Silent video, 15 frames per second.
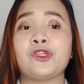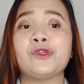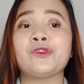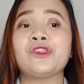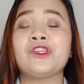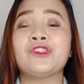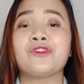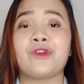
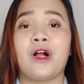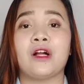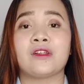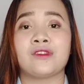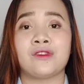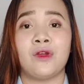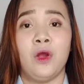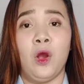using
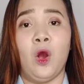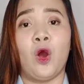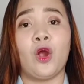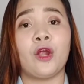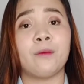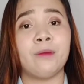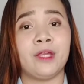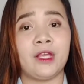drugs
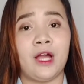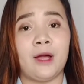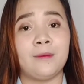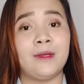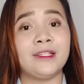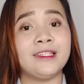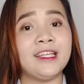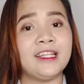or
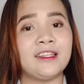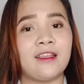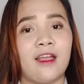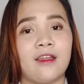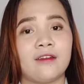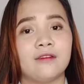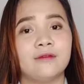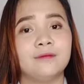become
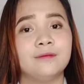addicted.